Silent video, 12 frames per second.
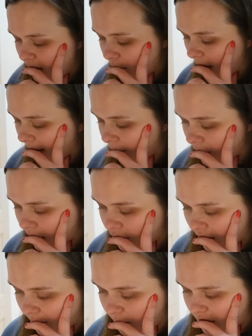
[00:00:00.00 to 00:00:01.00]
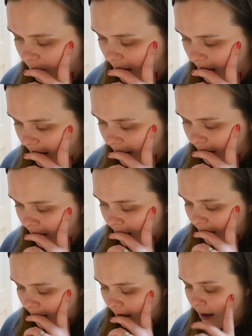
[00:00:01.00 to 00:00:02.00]
We're having shepherd's pie
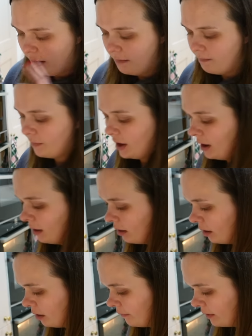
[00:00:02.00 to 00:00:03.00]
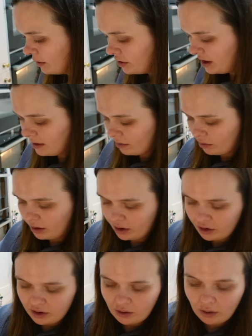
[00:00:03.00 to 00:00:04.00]
and cauliflower cheese, although I
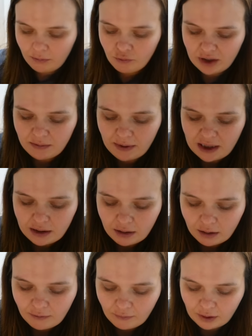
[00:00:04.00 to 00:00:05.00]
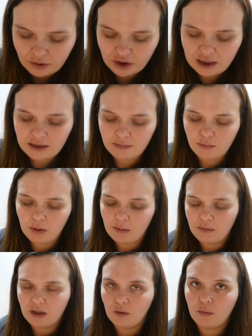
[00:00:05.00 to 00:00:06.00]
just got ready-made cauliflower cheese and
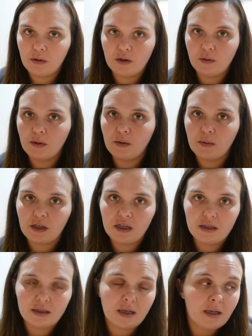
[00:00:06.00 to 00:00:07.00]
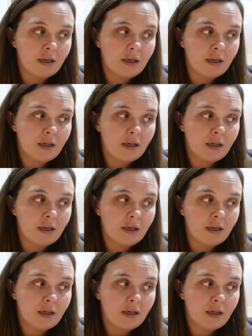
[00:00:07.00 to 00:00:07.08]
pimped it up a little bit because